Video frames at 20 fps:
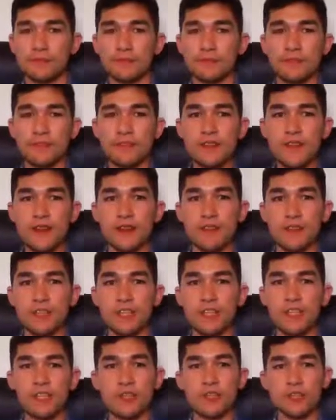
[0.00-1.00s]
But you
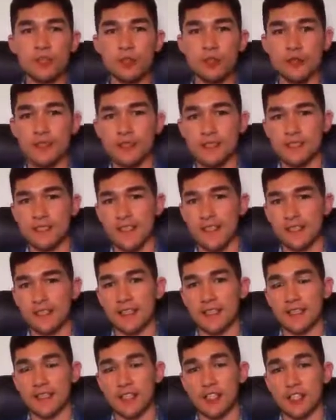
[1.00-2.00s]
can use all these techniques
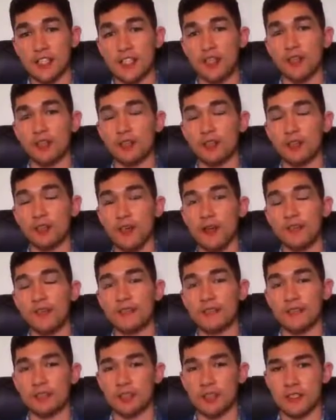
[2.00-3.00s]
that I show you in the
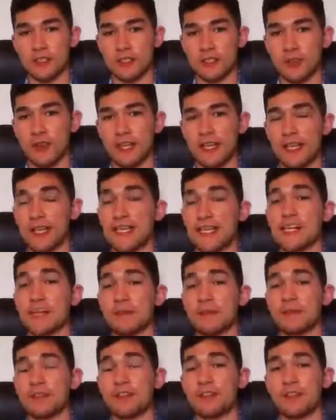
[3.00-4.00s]
graphics to actually create any type of
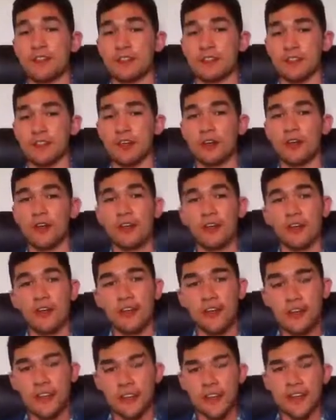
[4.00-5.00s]
video. So
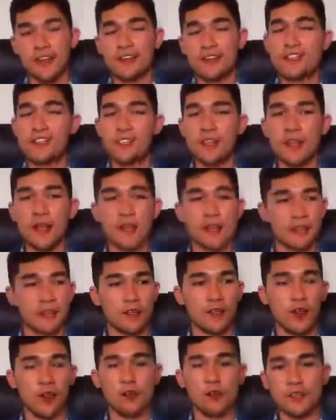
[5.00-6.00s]
this is like the
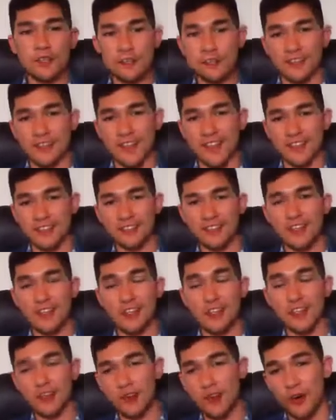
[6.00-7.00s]
ultimate like video
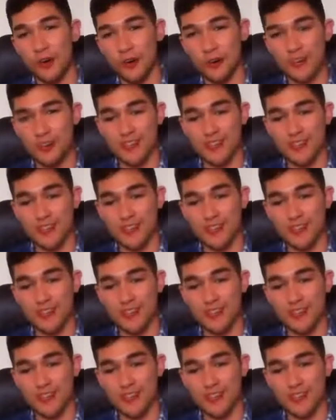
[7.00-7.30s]
course.